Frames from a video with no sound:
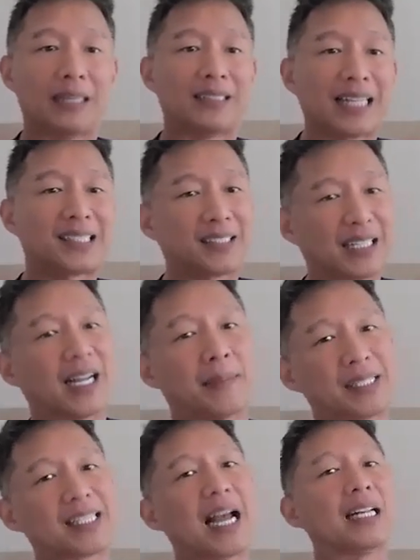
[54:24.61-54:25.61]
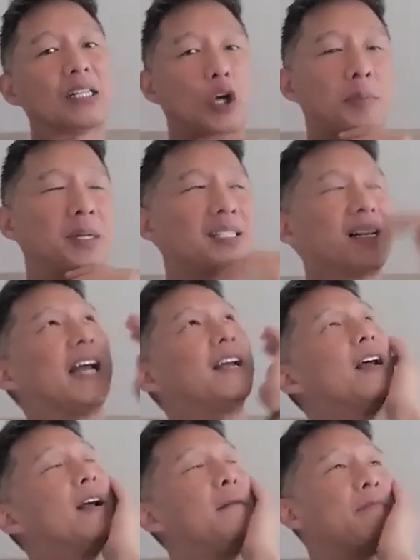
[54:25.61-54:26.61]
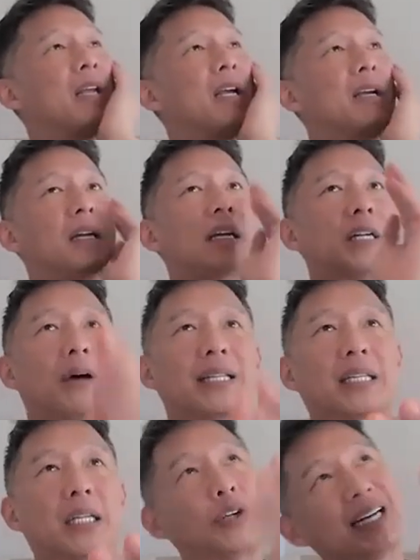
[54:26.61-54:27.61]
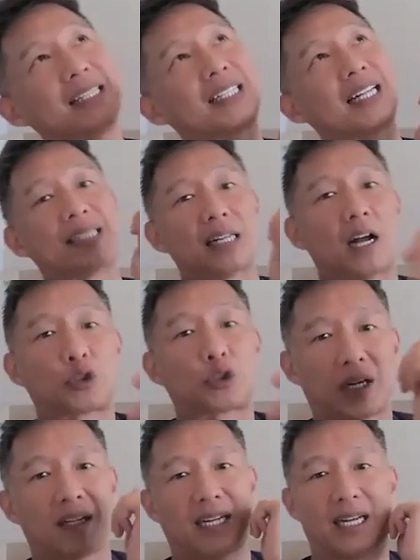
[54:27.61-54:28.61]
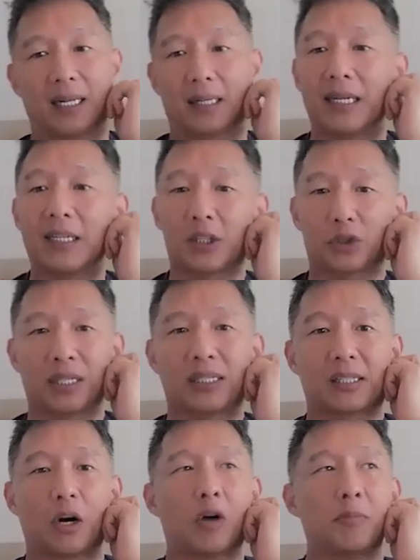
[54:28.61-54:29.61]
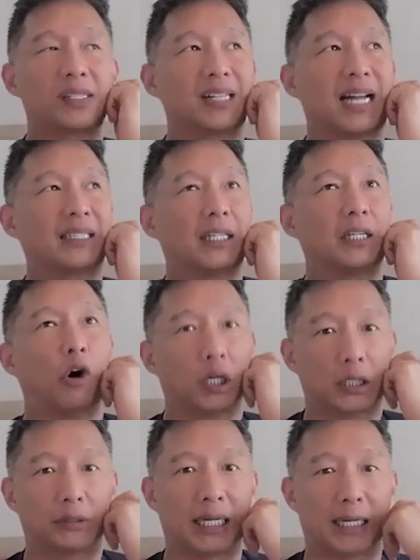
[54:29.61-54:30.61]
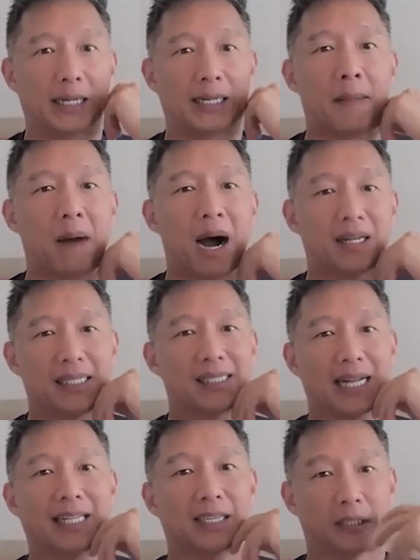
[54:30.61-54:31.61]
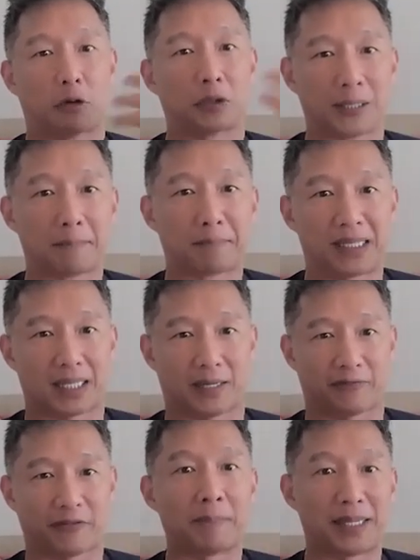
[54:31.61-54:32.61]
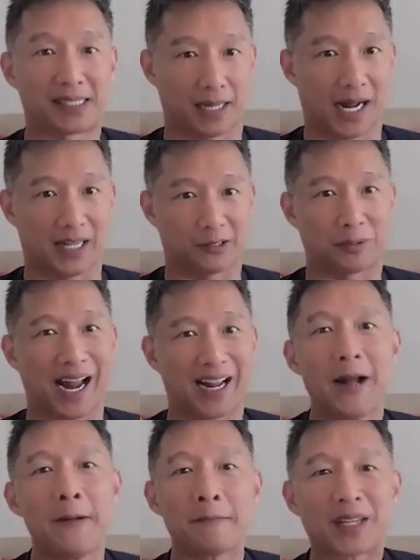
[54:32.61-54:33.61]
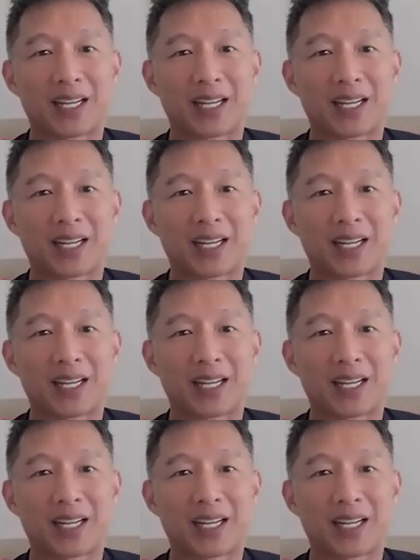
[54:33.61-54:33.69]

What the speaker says: And that's the thing I'm saying. It's almost like you know what, United States and Australia industry, it's almost like they're ordering commodities like they're ordering pizza from Pizza Hut, right?